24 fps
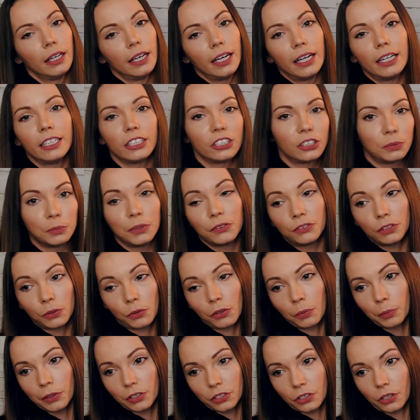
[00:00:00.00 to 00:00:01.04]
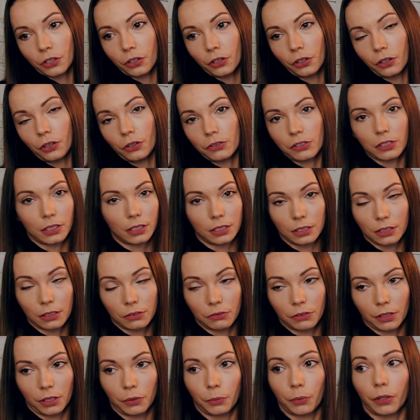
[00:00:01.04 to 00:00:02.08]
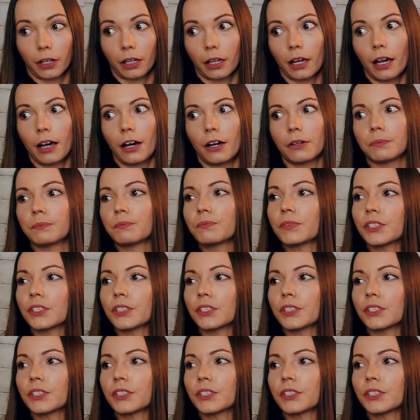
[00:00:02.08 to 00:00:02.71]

And she moved in with a bunch of girls, and it didn't really work out.